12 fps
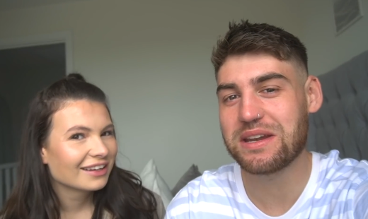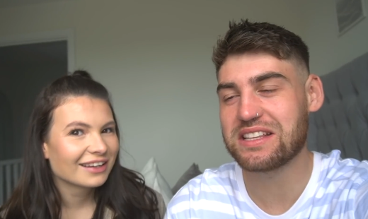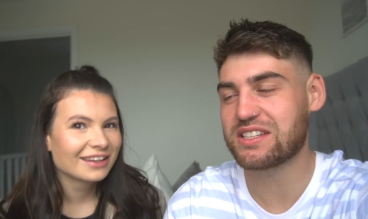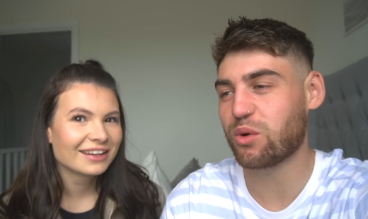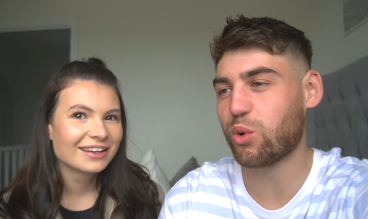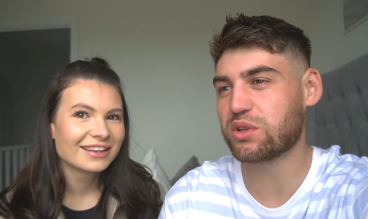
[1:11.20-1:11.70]

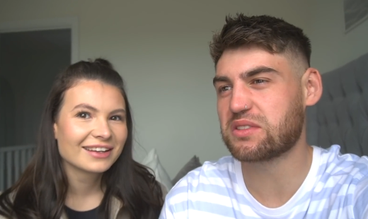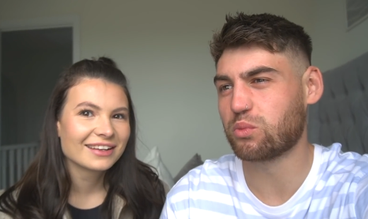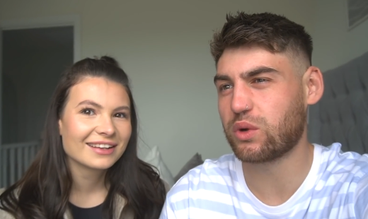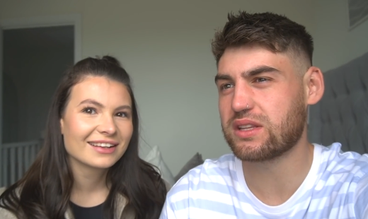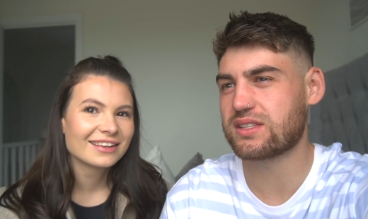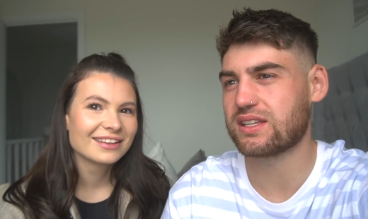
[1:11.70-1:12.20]
Speaker 1: into
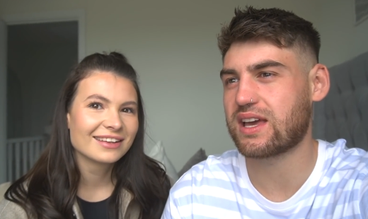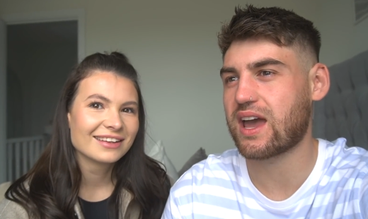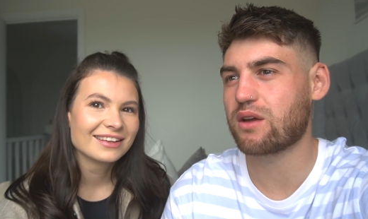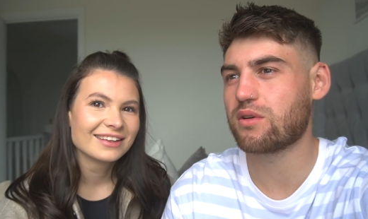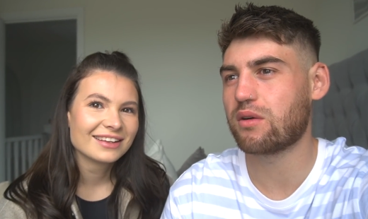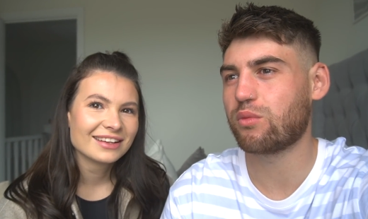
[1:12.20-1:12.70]
autumn winter
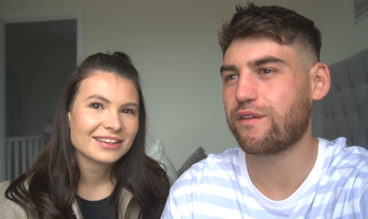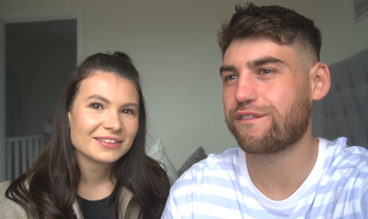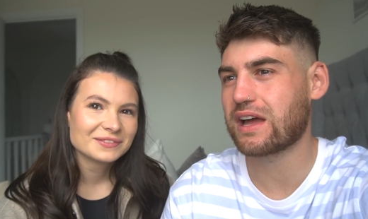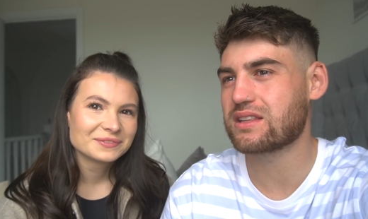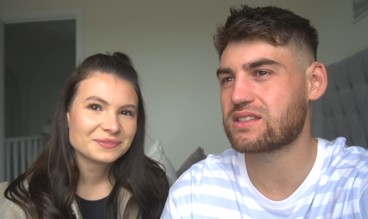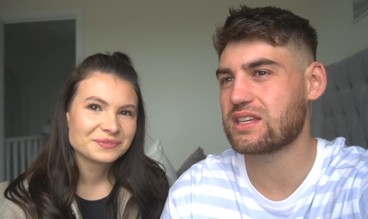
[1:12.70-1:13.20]
now, and we
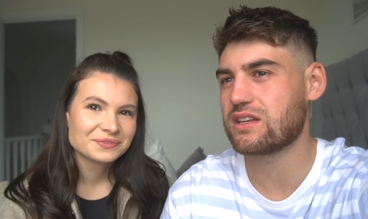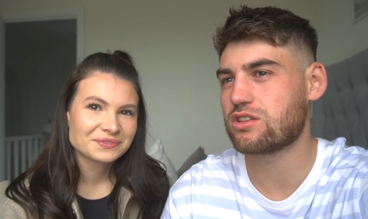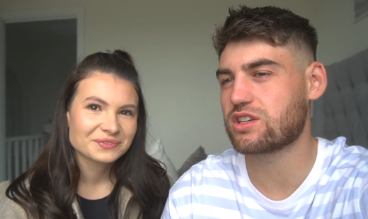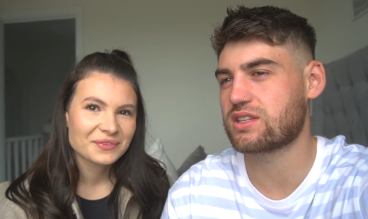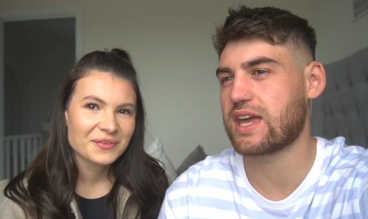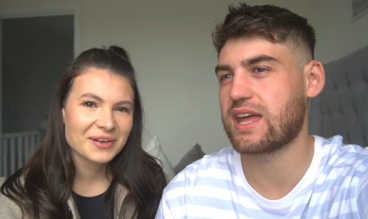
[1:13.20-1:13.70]
fancy
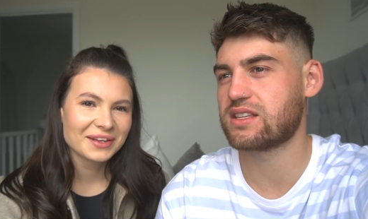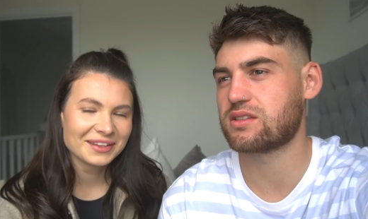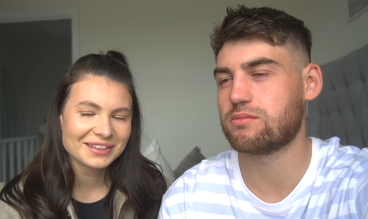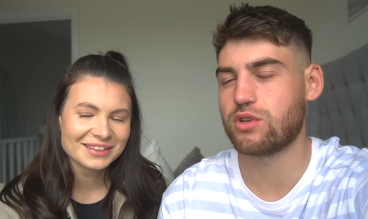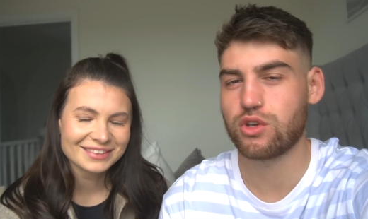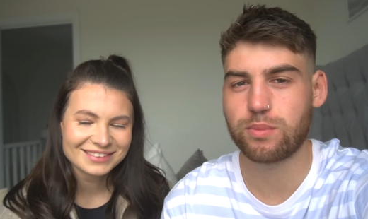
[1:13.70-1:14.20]
just getting
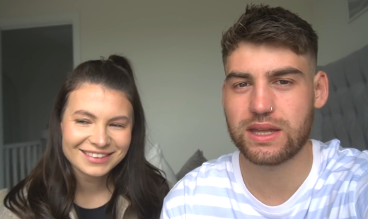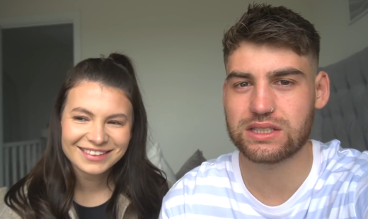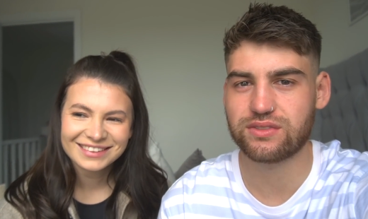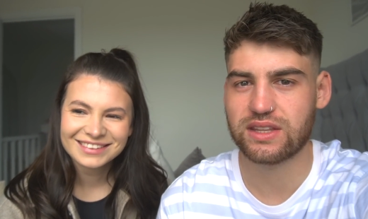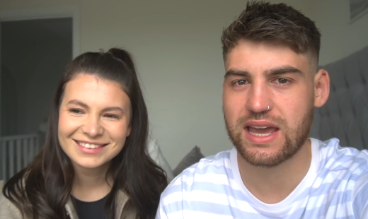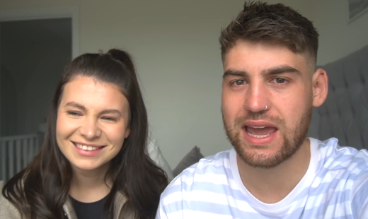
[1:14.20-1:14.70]
some new
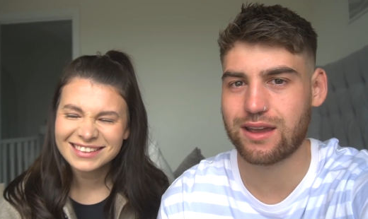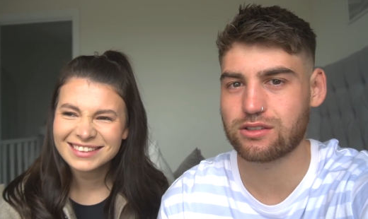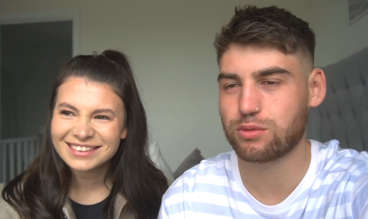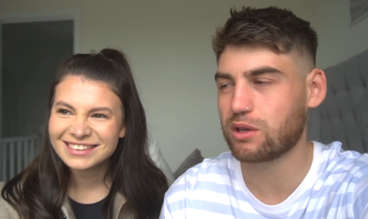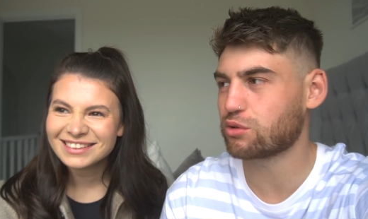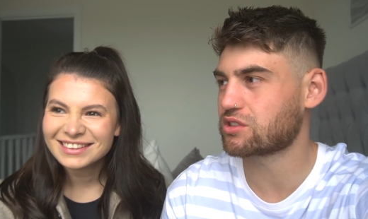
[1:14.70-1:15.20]
bits for the
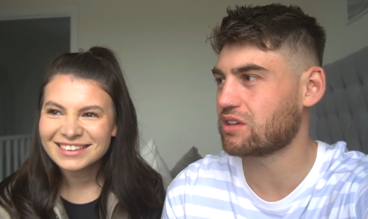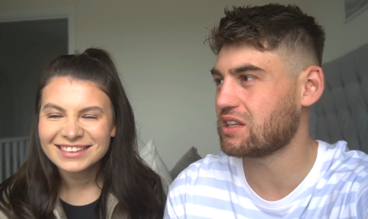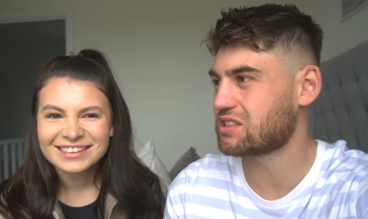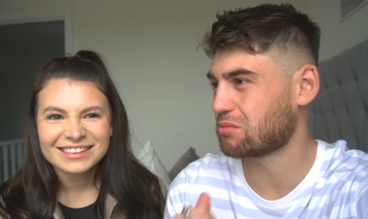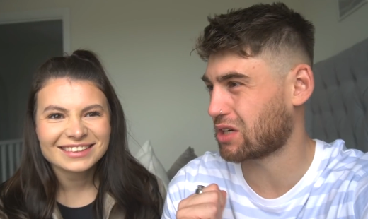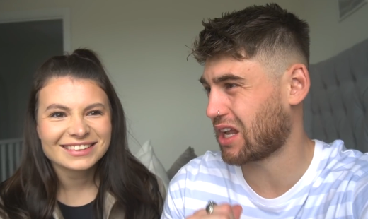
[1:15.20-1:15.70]
house. We also
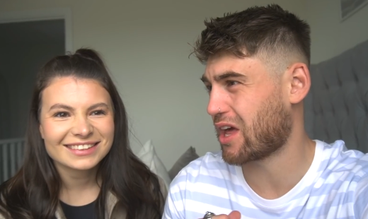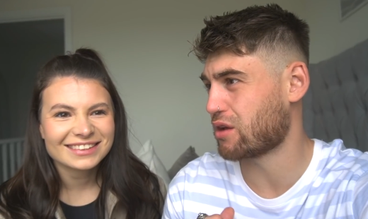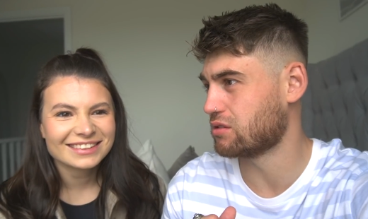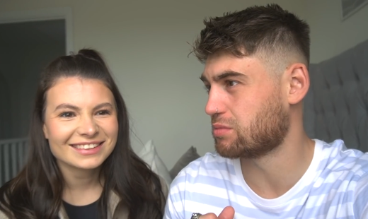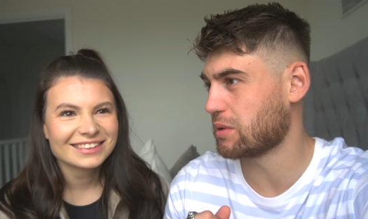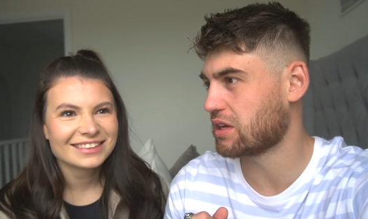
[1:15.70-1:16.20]
need some
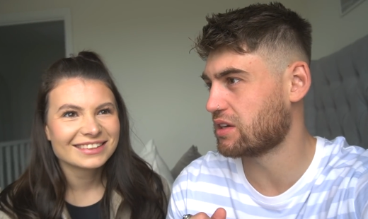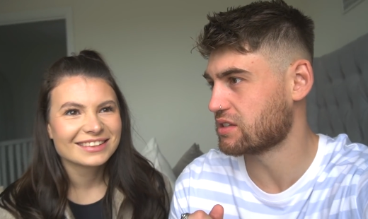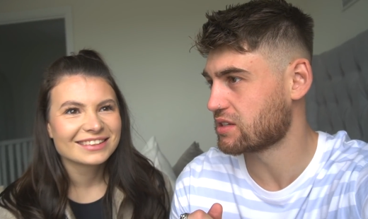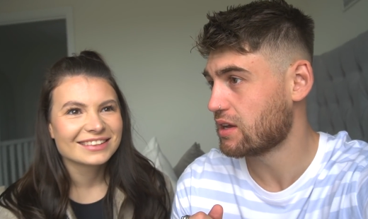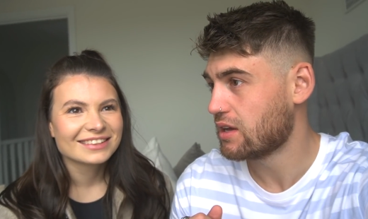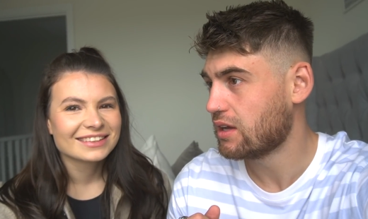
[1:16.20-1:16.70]
clothes
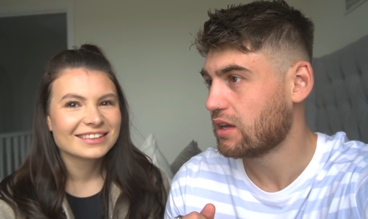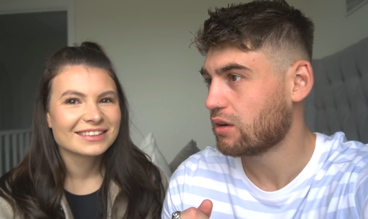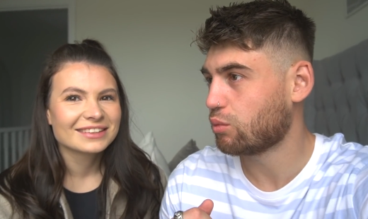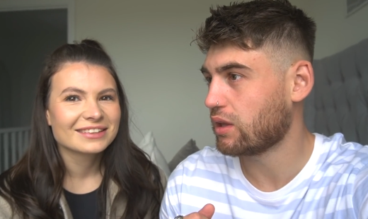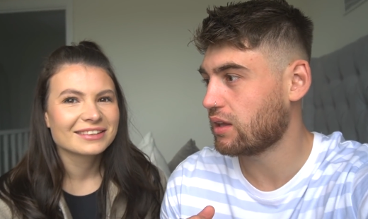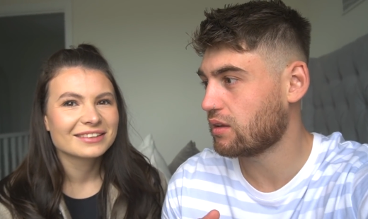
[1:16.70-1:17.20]
because
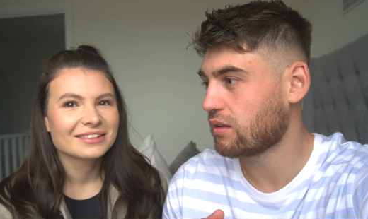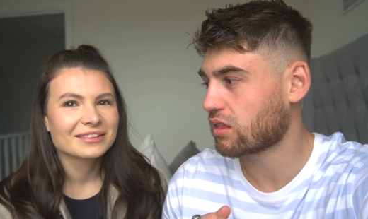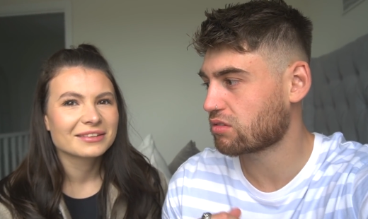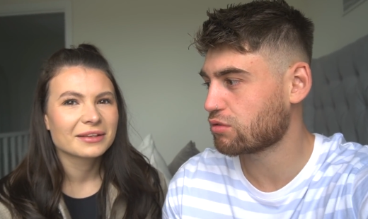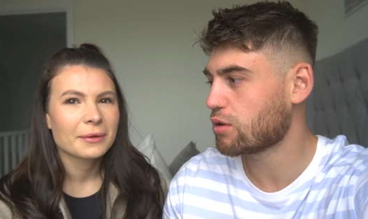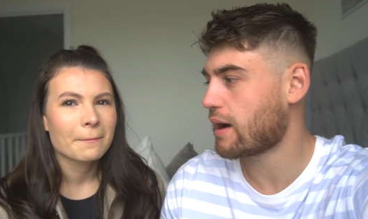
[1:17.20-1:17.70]
we
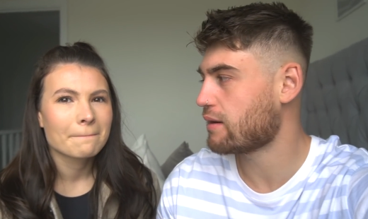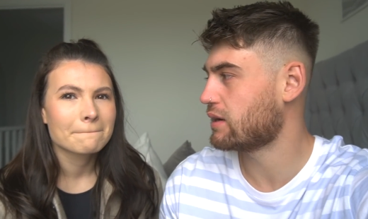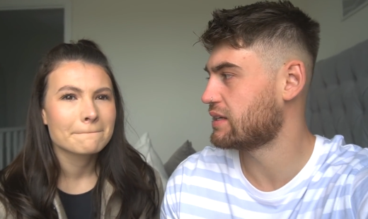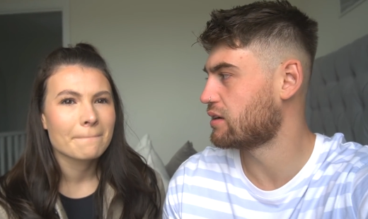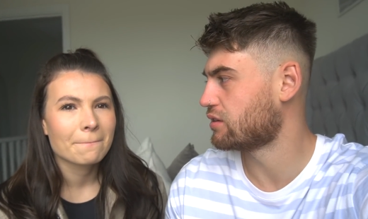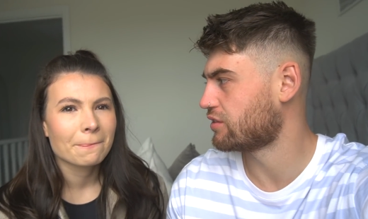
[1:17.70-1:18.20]
threw
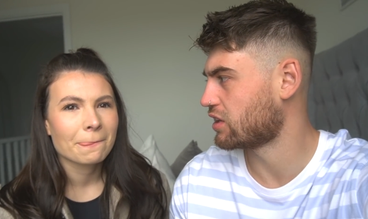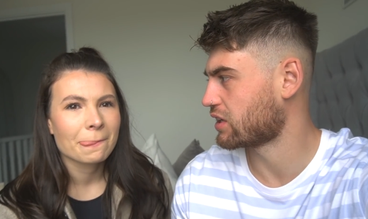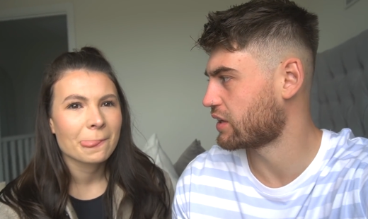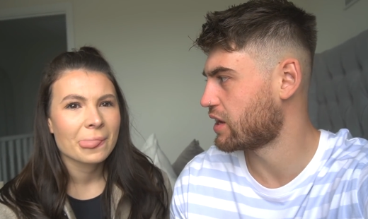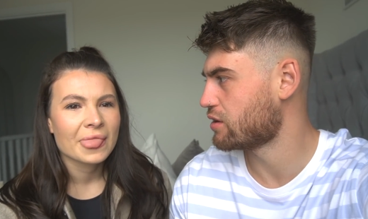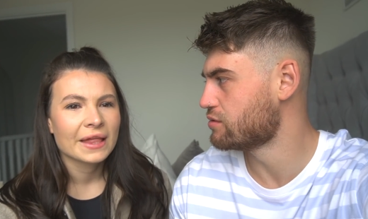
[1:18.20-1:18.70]
out a load of our
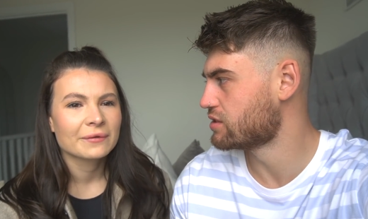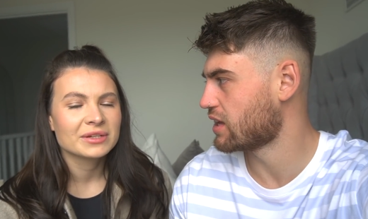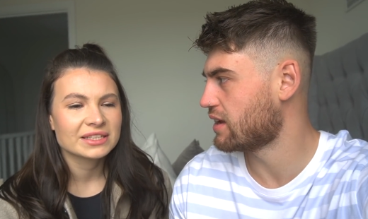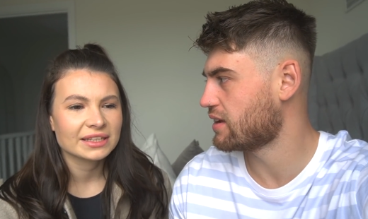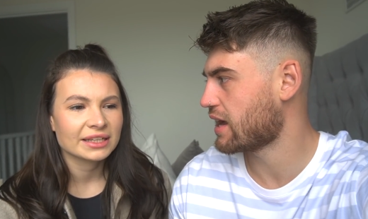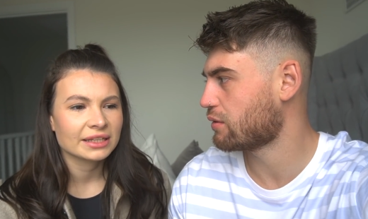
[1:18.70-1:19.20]
clothes
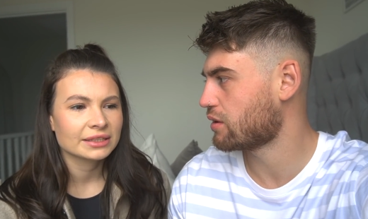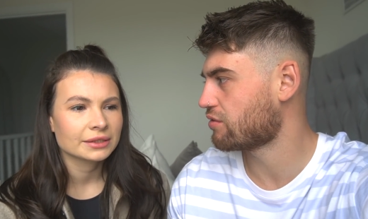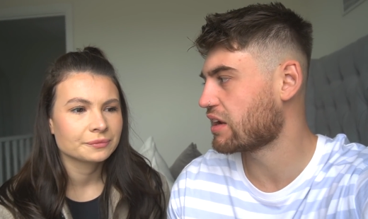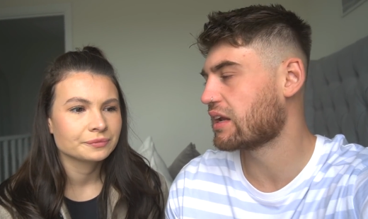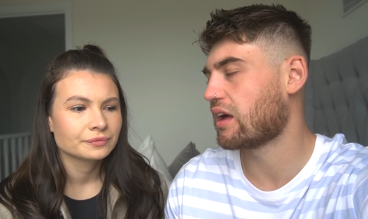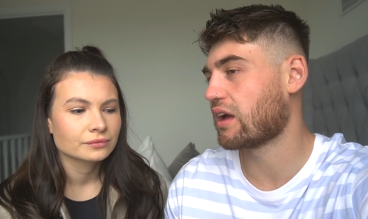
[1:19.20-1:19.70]
we and did. now we
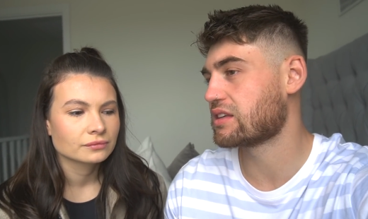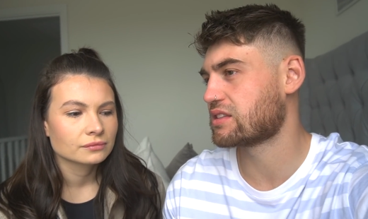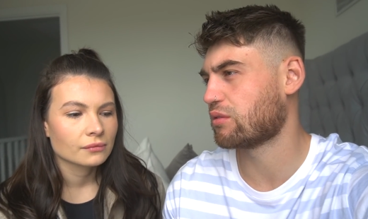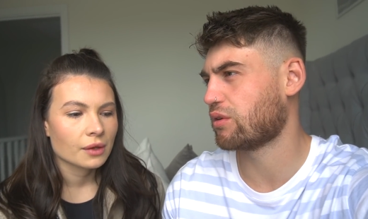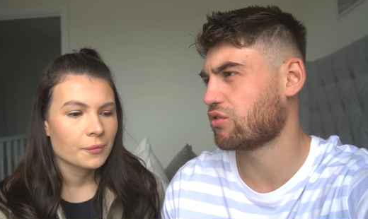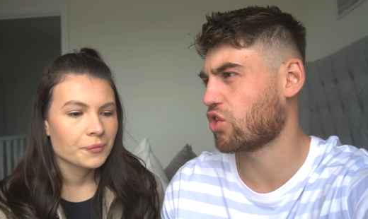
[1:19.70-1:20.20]

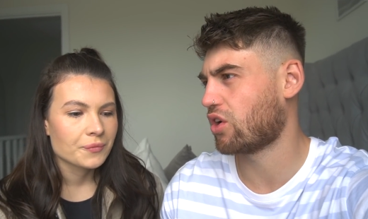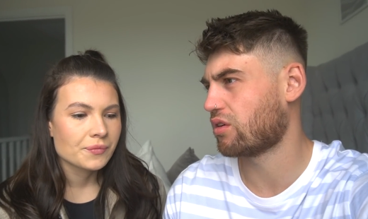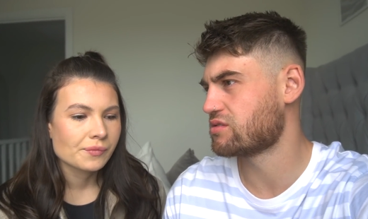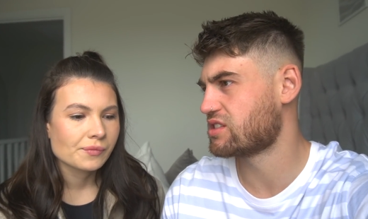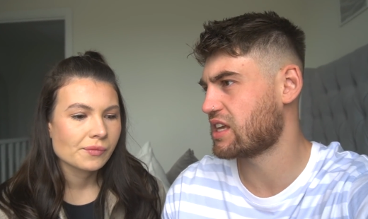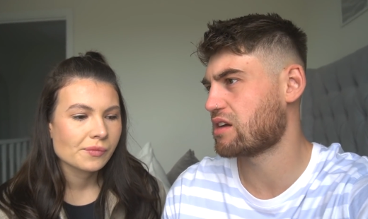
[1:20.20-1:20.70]
realise that we've
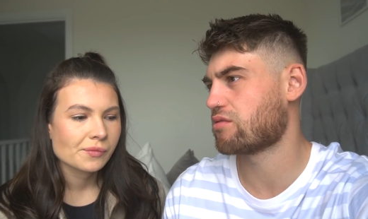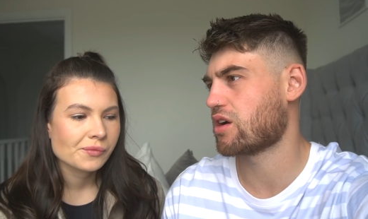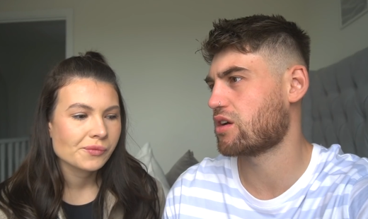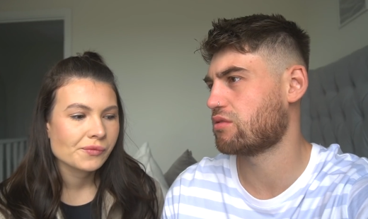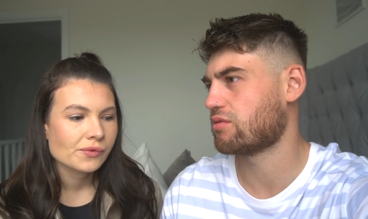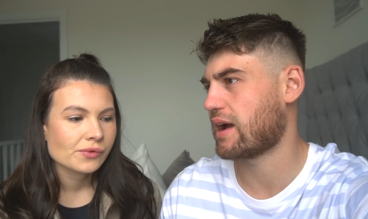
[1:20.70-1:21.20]
got zero